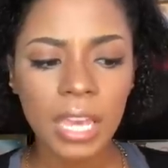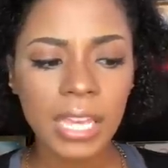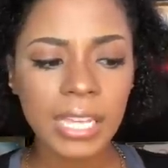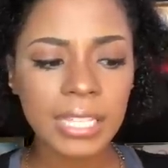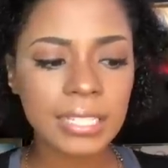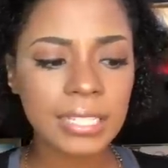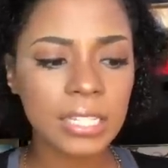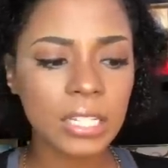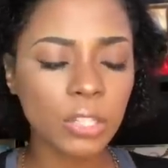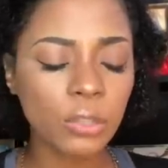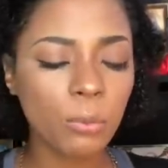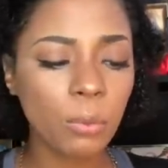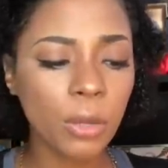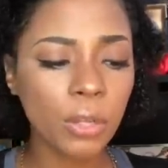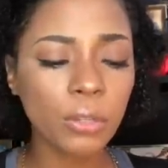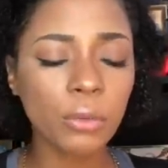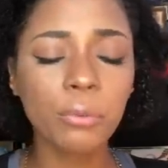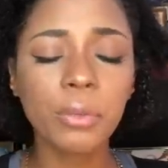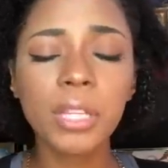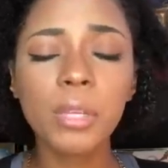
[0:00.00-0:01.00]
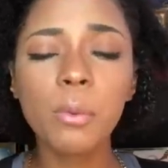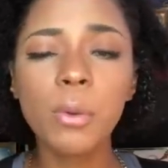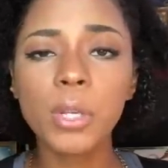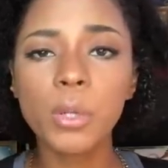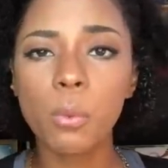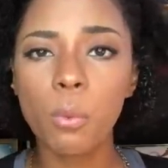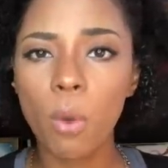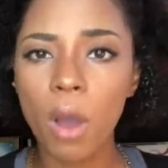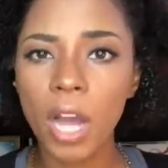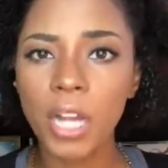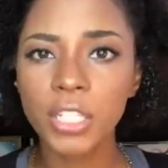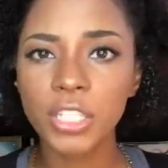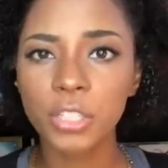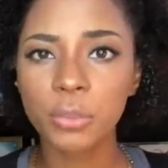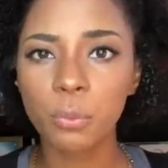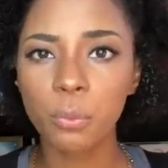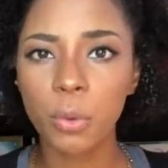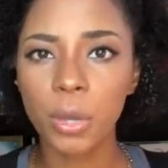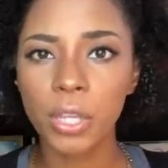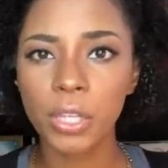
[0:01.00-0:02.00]
it's you what you really want to watch
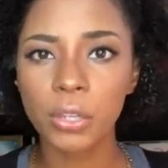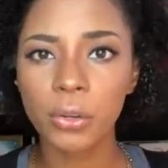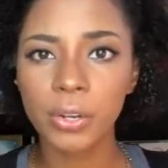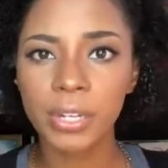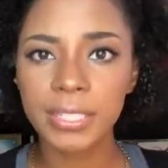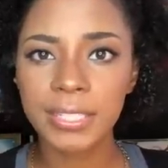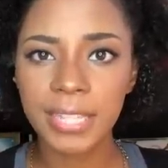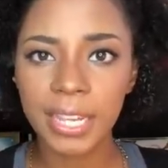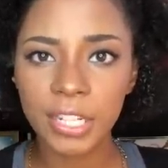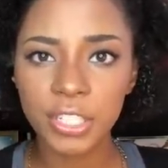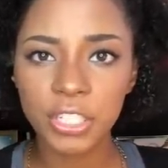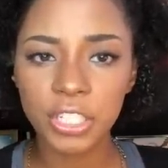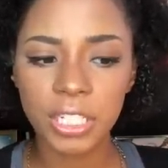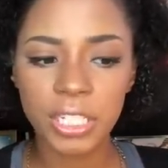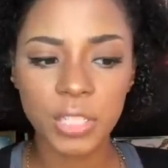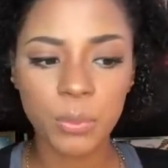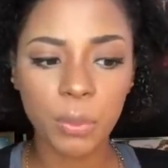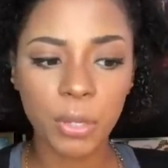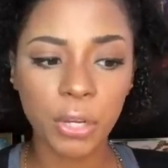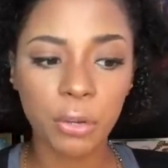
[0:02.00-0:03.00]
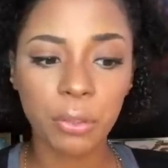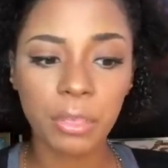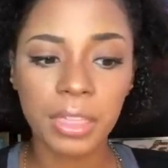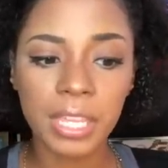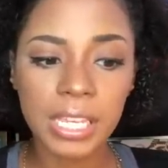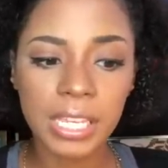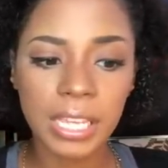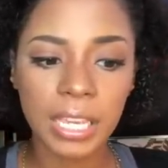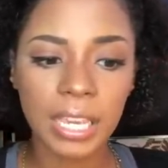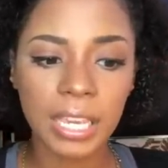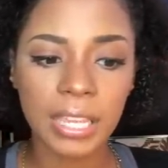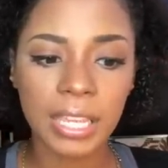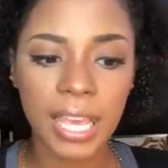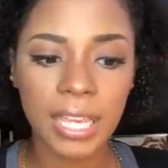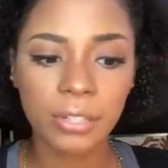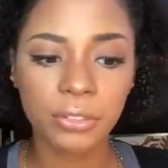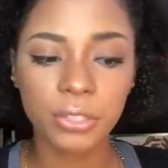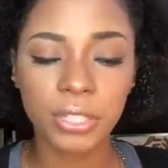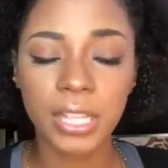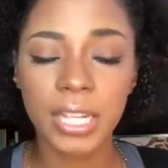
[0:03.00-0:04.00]
what your intention is what you're thinking and the
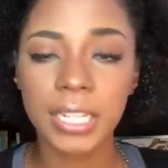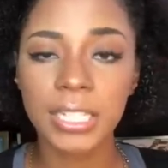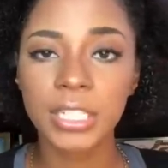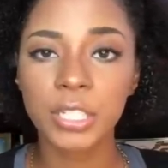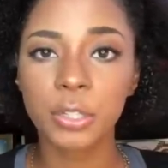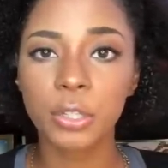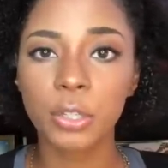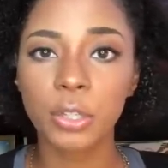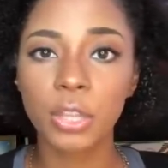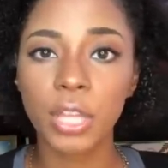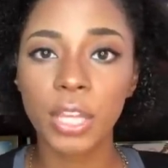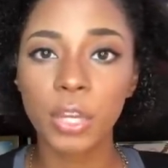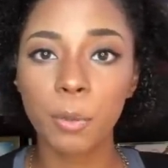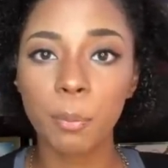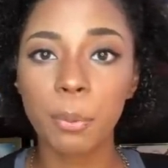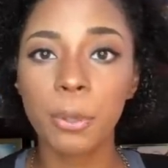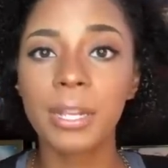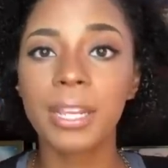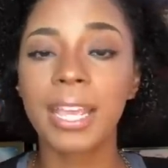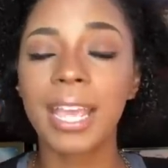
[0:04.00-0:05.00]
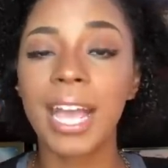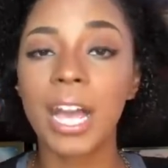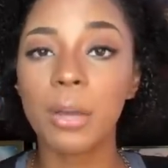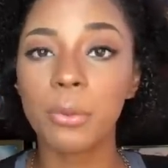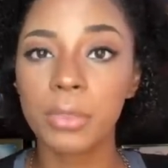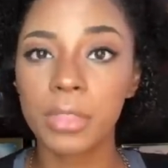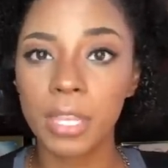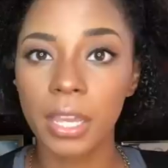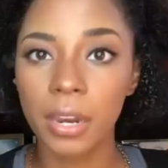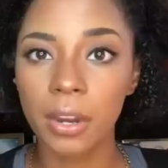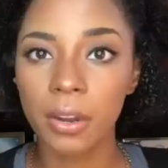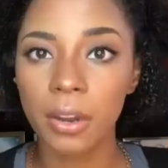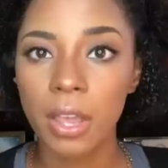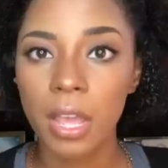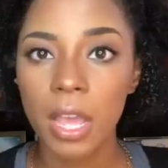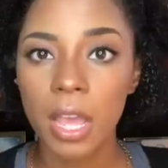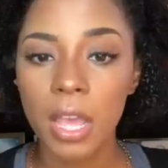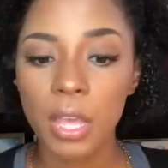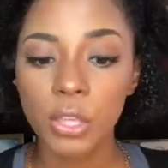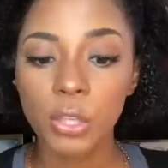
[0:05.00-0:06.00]
energy that is that you're putting out there
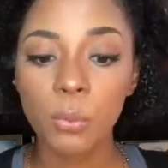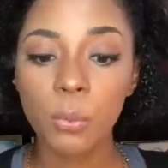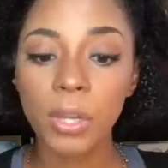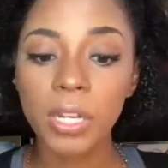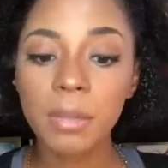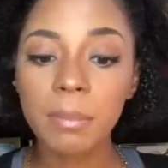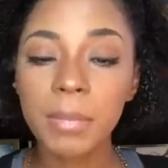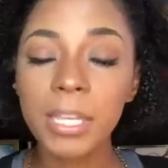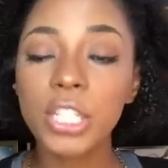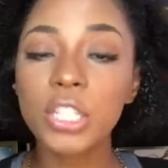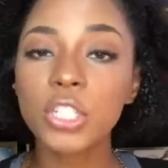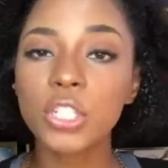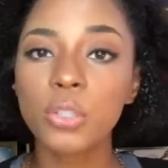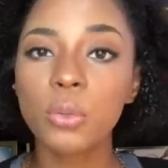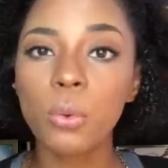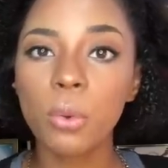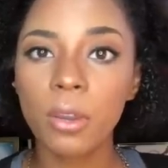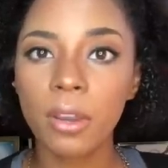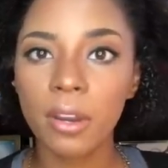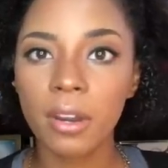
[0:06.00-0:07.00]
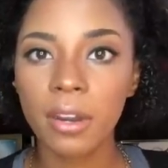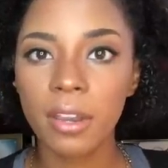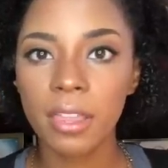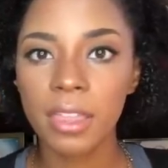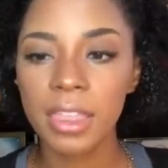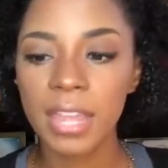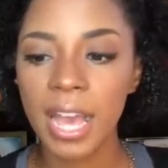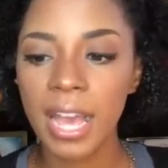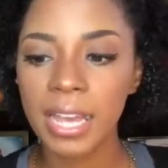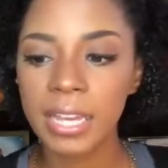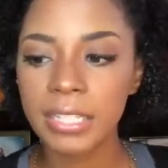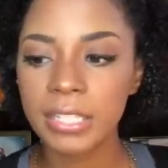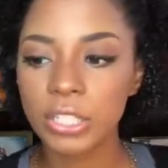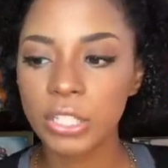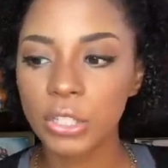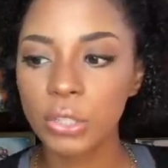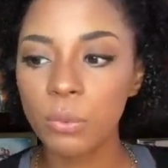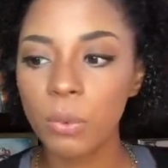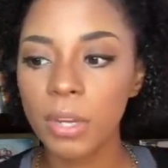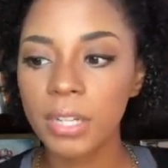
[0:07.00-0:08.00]
you want to make sure that
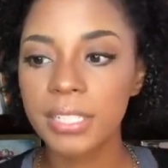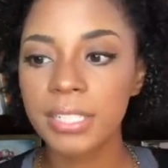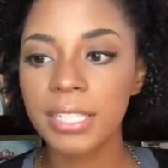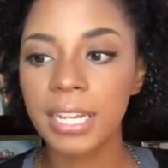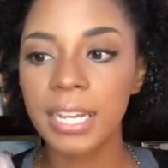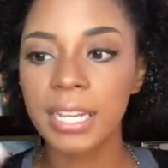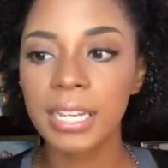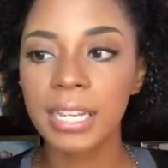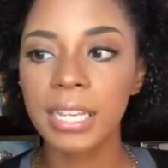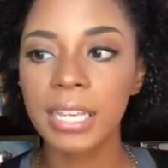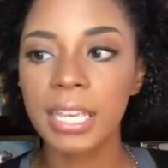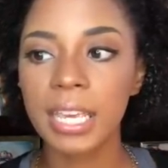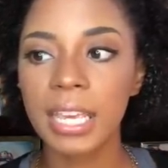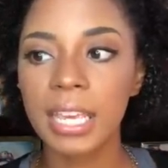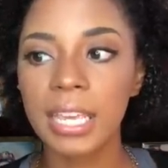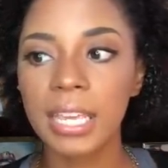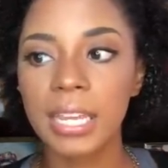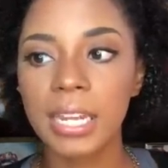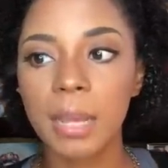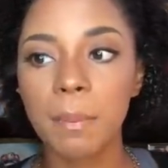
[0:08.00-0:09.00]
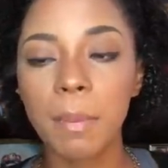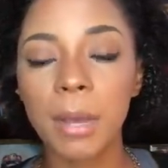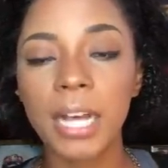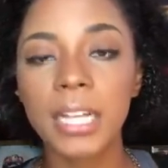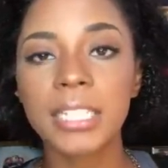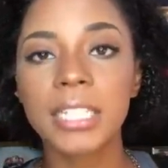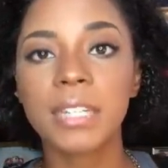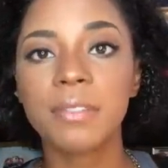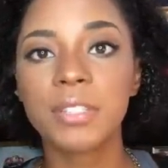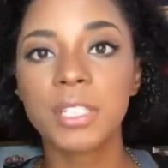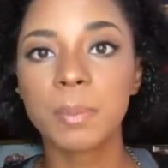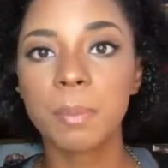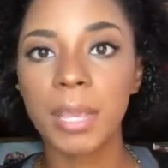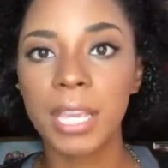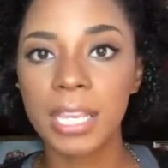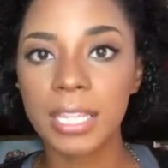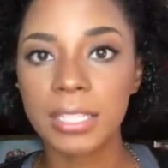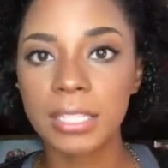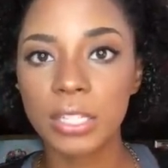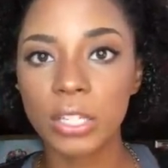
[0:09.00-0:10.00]
you are staying in a positive
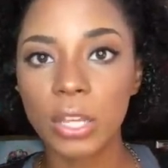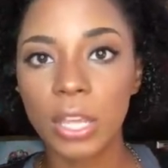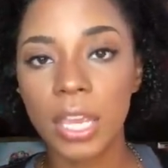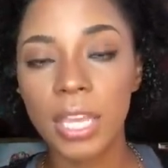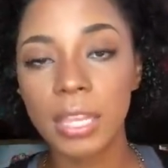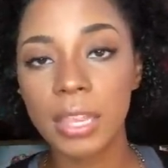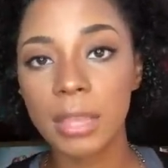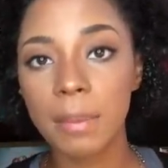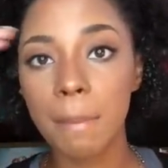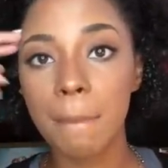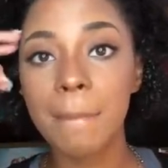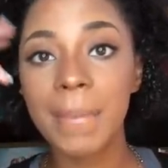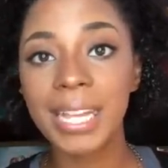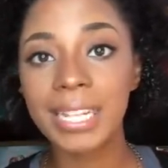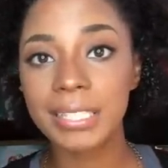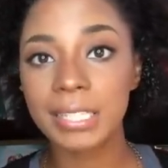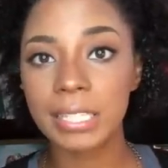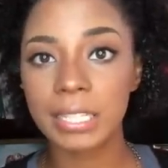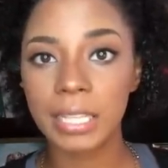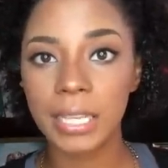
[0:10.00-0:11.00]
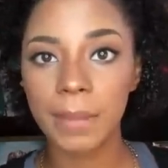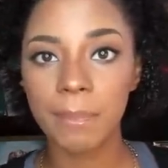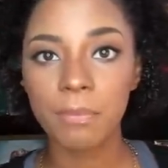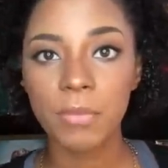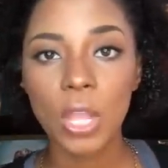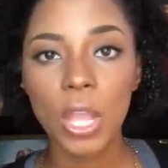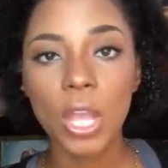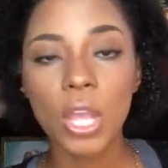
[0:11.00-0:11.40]
space in mentally